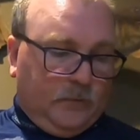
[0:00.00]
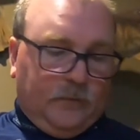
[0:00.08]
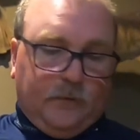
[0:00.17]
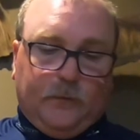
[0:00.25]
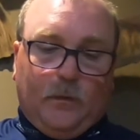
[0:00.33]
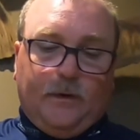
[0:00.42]

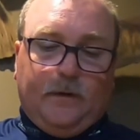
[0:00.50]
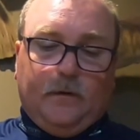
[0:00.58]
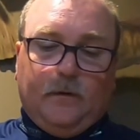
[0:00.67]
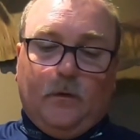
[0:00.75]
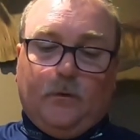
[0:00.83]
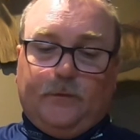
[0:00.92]
This one
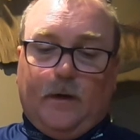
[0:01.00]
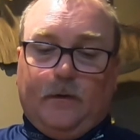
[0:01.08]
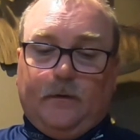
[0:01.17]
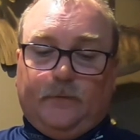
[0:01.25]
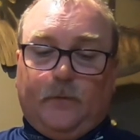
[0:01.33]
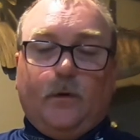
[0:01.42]
here goes
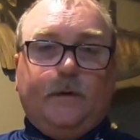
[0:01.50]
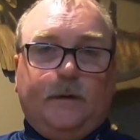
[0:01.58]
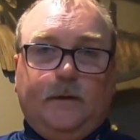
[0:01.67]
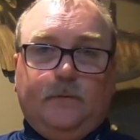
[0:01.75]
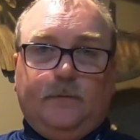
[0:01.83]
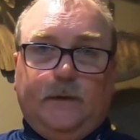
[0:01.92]
down to
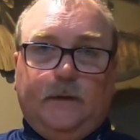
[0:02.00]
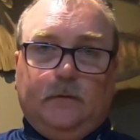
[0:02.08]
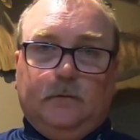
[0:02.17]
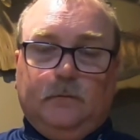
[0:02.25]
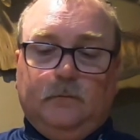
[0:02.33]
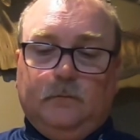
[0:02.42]
14
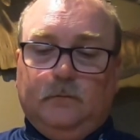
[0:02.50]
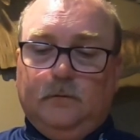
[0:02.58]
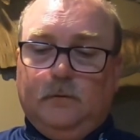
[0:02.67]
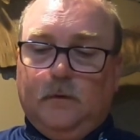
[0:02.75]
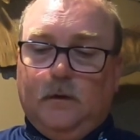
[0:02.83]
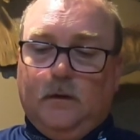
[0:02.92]
feet.
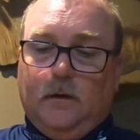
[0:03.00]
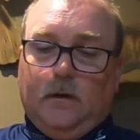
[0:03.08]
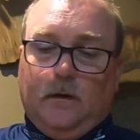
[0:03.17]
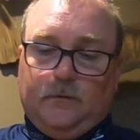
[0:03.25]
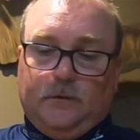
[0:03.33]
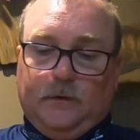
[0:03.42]

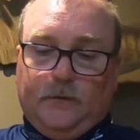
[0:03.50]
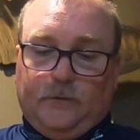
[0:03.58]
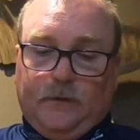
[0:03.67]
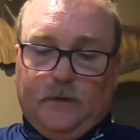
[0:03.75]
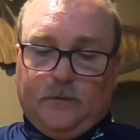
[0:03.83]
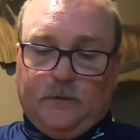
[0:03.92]
As you can
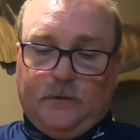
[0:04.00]
see, as